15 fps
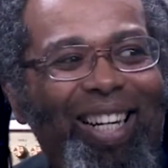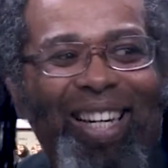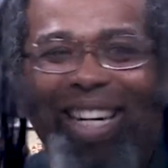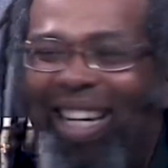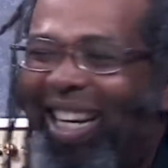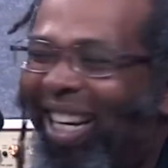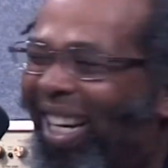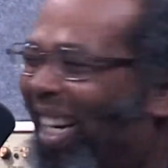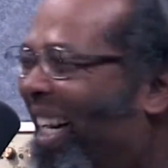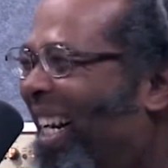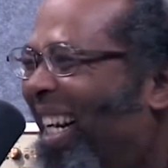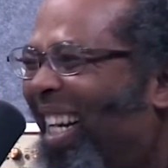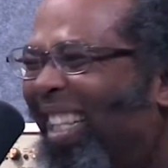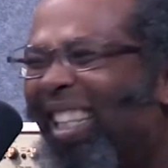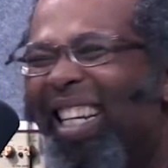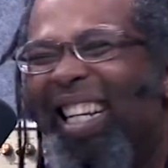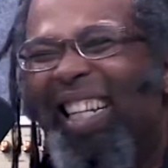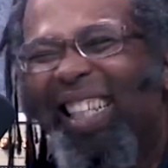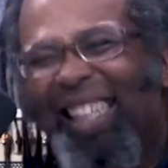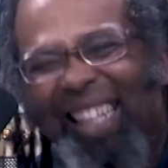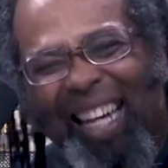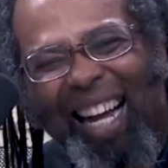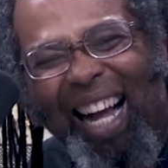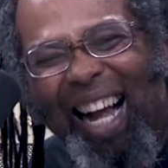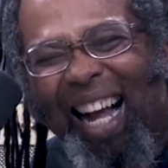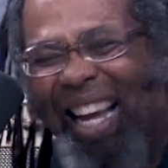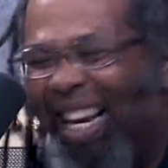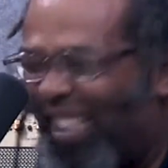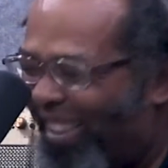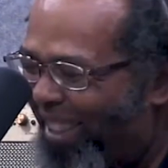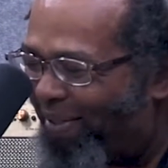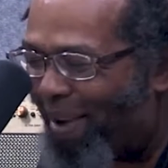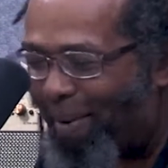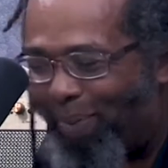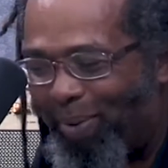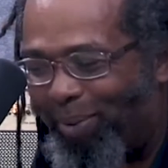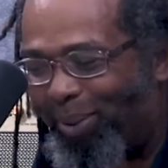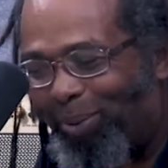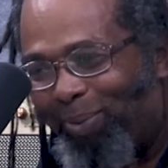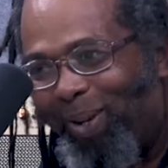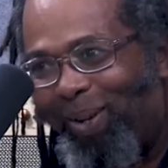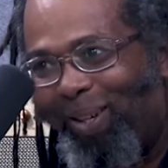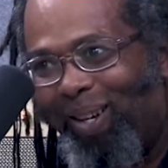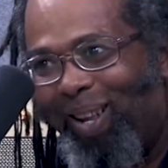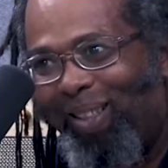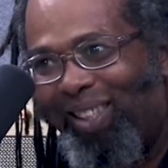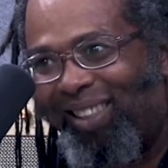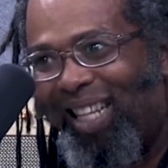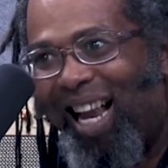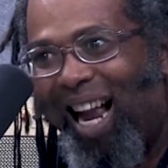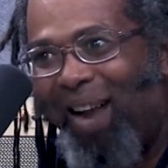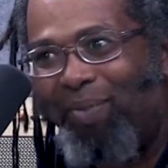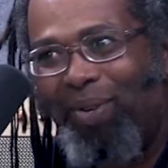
God, I see why people smoke it all the time.